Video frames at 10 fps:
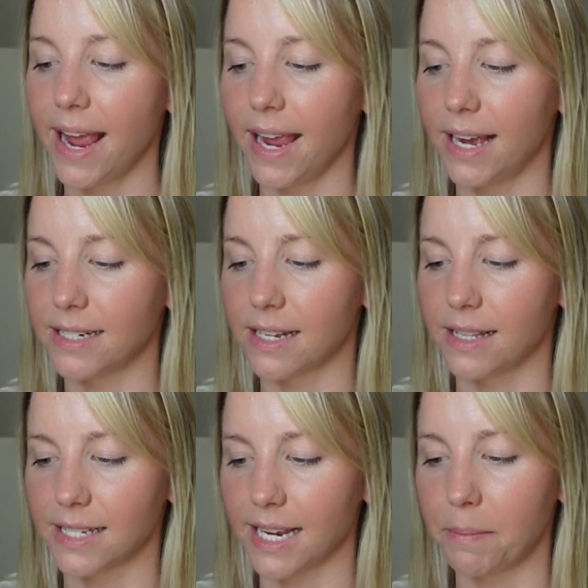And
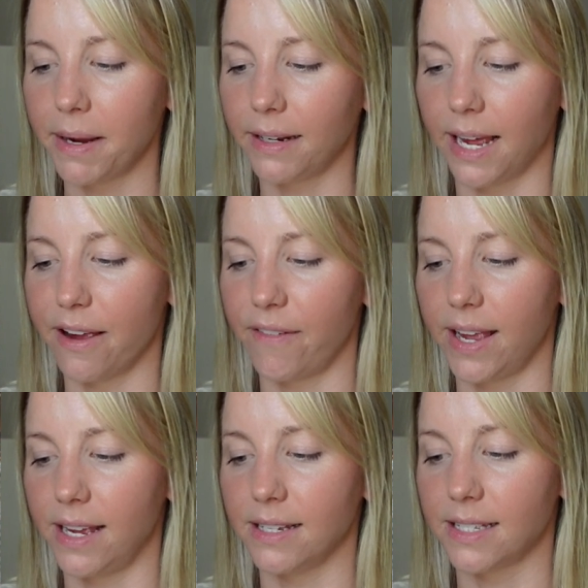this Handmade Life
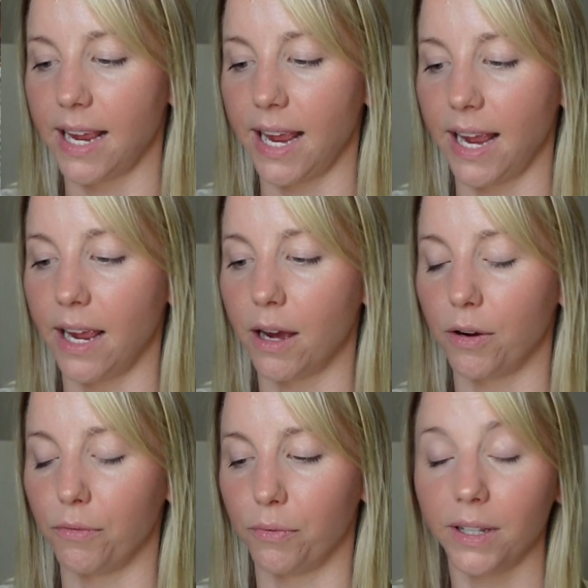is a
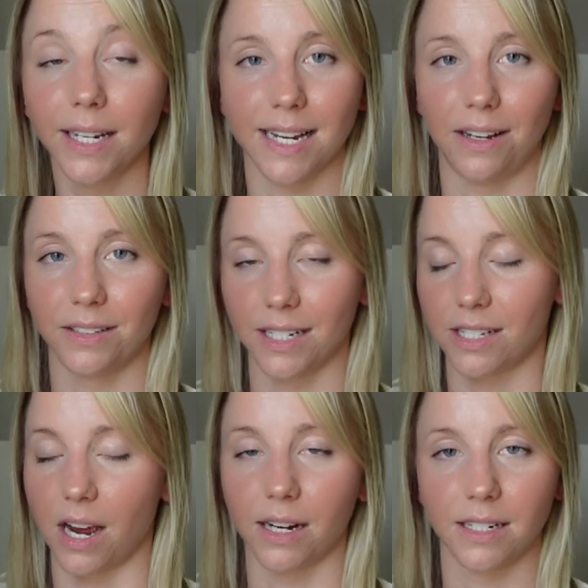really
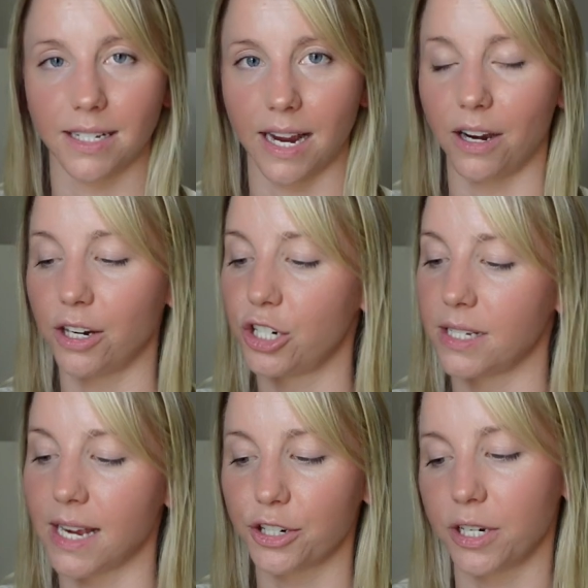talented sock designer.
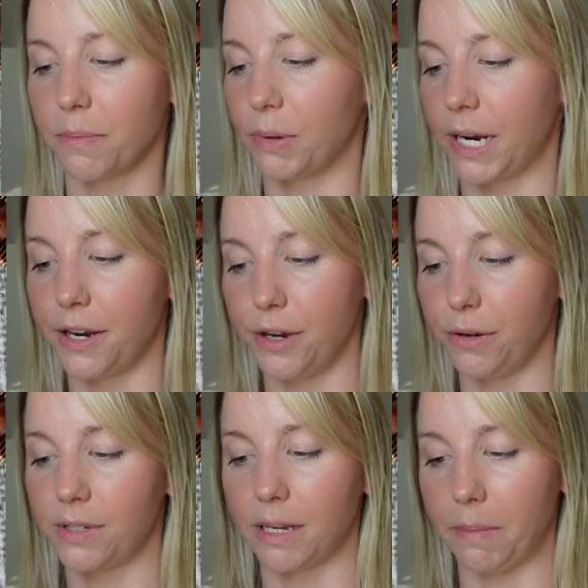She's actually brand
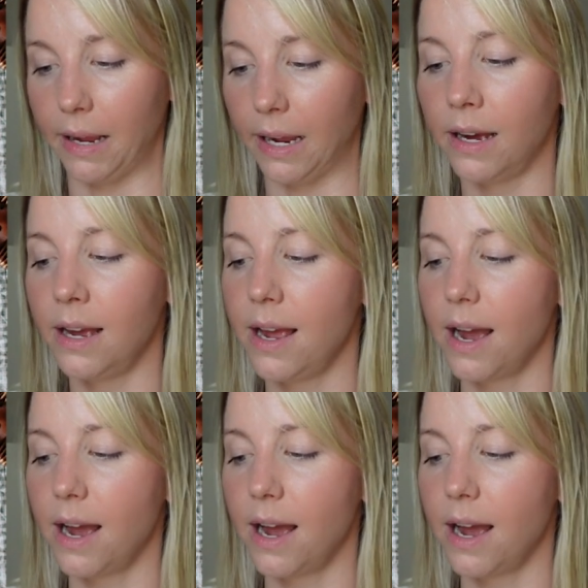new to me.